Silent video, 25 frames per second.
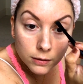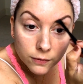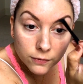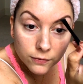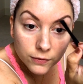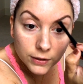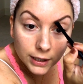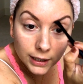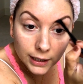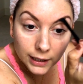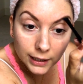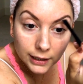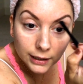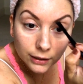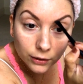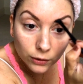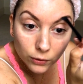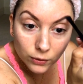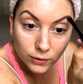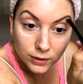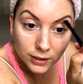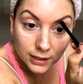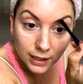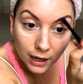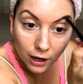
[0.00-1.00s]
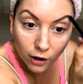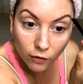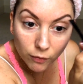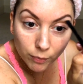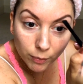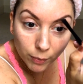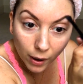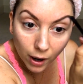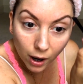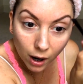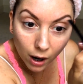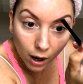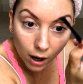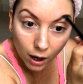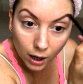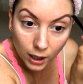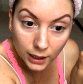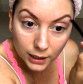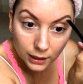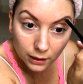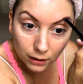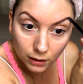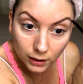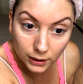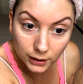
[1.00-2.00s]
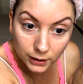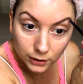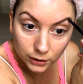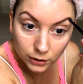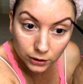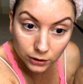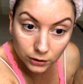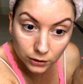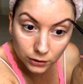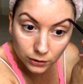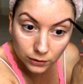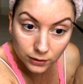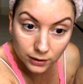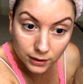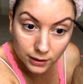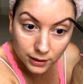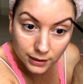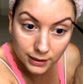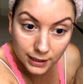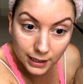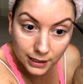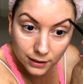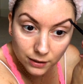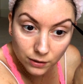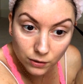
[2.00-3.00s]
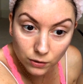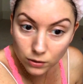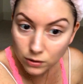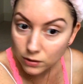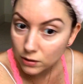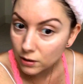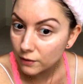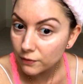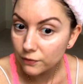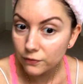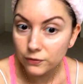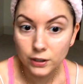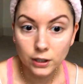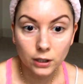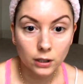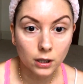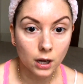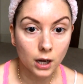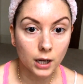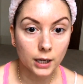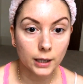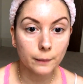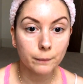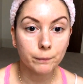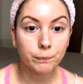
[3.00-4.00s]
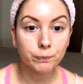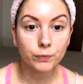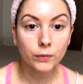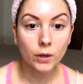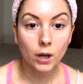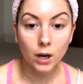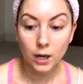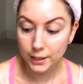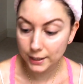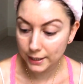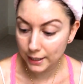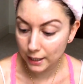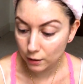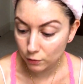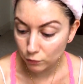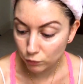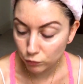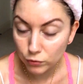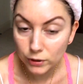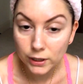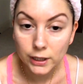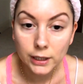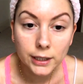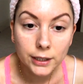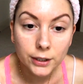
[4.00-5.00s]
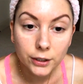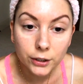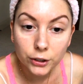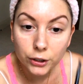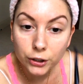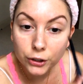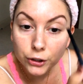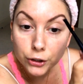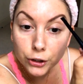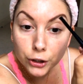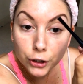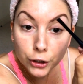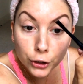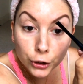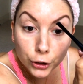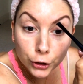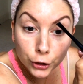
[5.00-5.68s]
fill it in yourself, but I like to use a stencil because I feel like I get a really good